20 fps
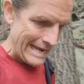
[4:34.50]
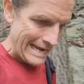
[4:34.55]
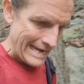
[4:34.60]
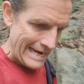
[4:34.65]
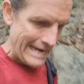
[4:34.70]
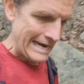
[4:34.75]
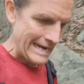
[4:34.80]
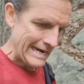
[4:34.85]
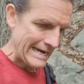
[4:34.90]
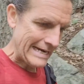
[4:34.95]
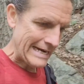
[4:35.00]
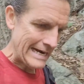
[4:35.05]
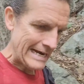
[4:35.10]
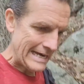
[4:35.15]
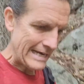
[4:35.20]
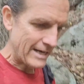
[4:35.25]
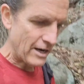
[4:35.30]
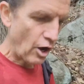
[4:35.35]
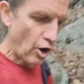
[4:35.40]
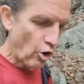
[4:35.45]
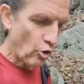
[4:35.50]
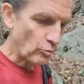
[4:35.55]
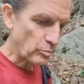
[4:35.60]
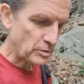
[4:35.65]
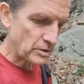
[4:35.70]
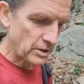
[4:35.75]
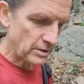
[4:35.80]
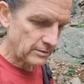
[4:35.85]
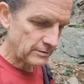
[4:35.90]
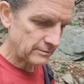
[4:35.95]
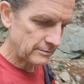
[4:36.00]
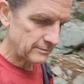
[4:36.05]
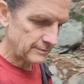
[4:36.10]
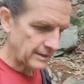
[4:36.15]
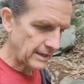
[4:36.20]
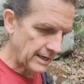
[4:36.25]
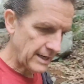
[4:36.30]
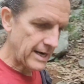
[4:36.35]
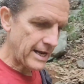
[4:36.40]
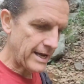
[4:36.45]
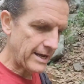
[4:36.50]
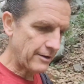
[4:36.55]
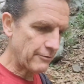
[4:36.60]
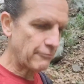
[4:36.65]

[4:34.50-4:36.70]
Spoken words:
and I had hoped and I had